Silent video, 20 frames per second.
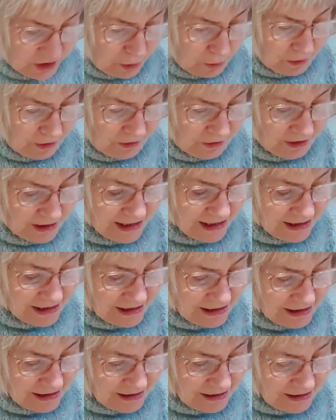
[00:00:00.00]
So the
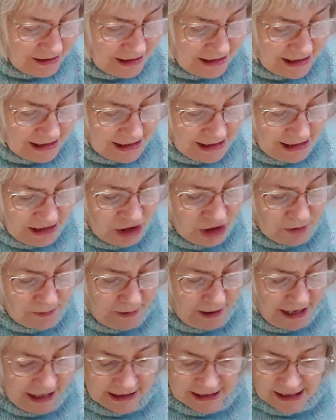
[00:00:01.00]

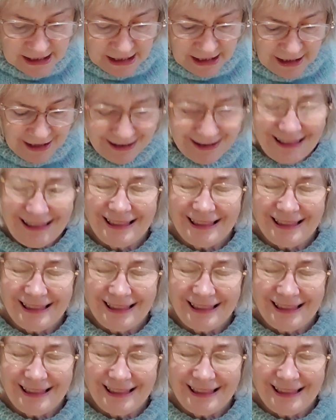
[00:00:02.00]
stitch pattern, I